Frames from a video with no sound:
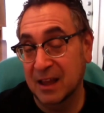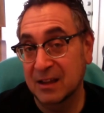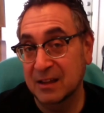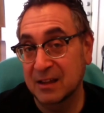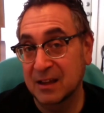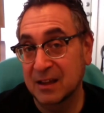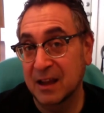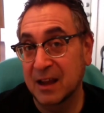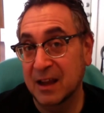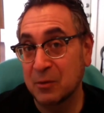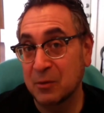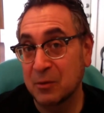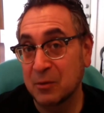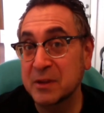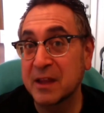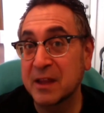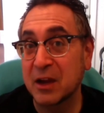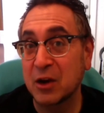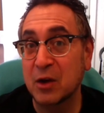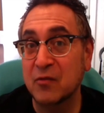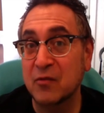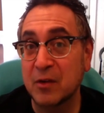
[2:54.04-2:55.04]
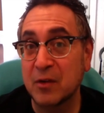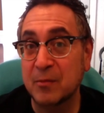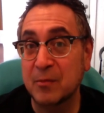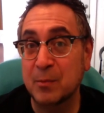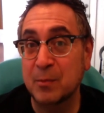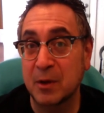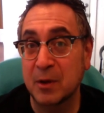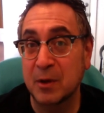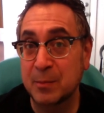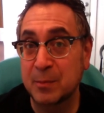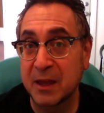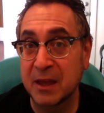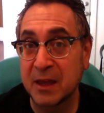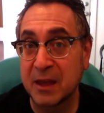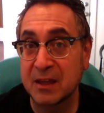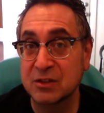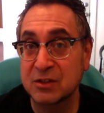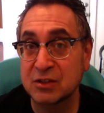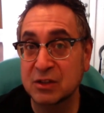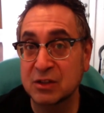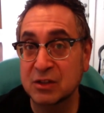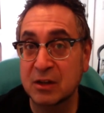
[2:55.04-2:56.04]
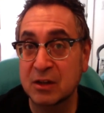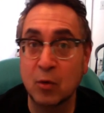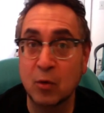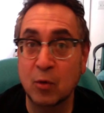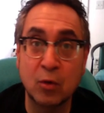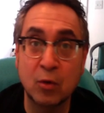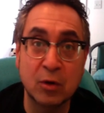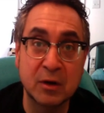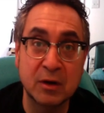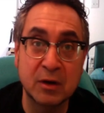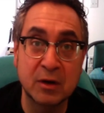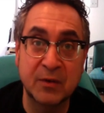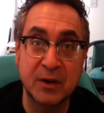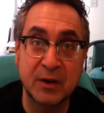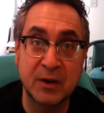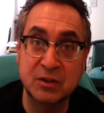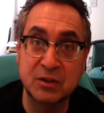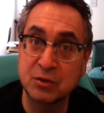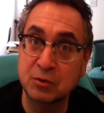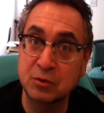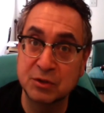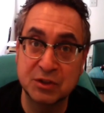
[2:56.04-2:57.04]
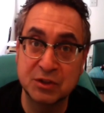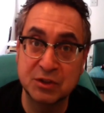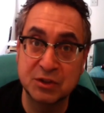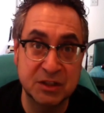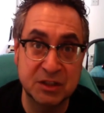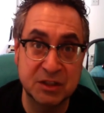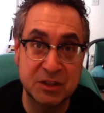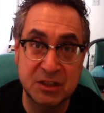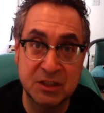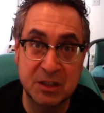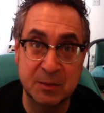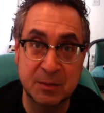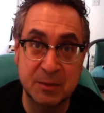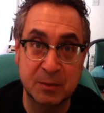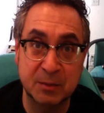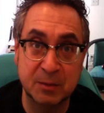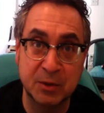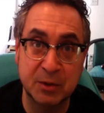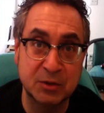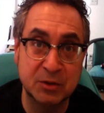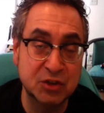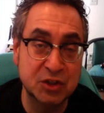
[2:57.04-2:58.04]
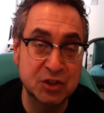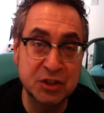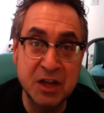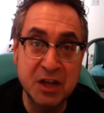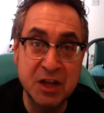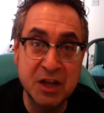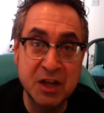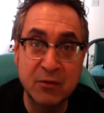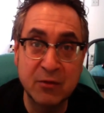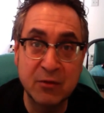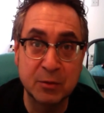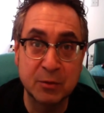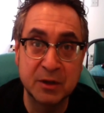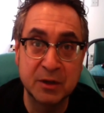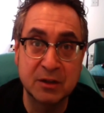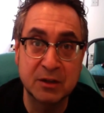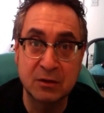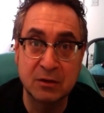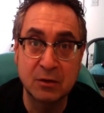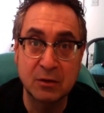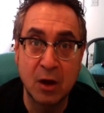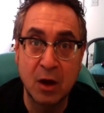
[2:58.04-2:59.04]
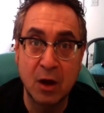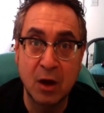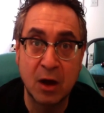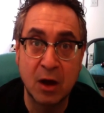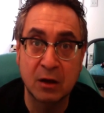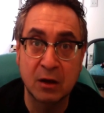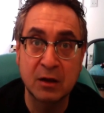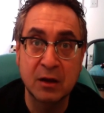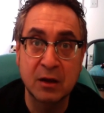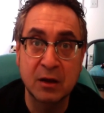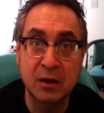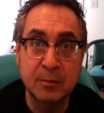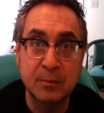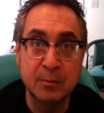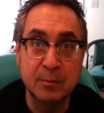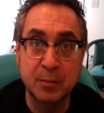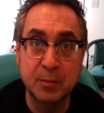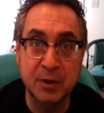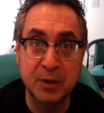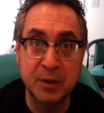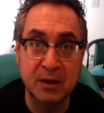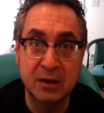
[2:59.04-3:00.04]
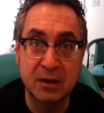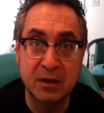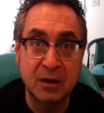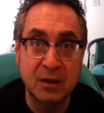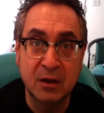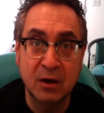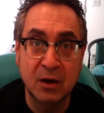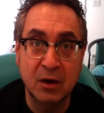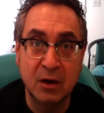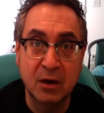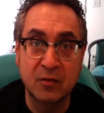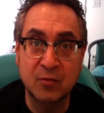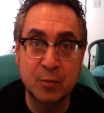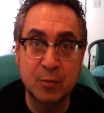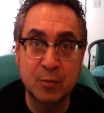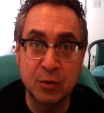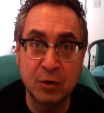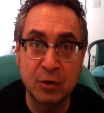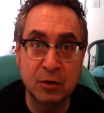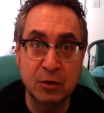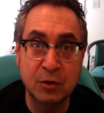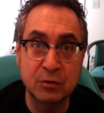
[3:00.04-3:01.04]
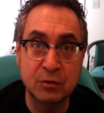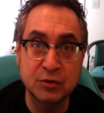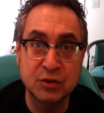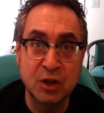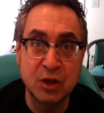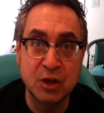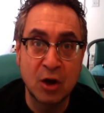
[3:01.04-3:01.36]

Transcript: I read that off a page. Or if I do, it's just a snippet. But you should never read a long bit of prose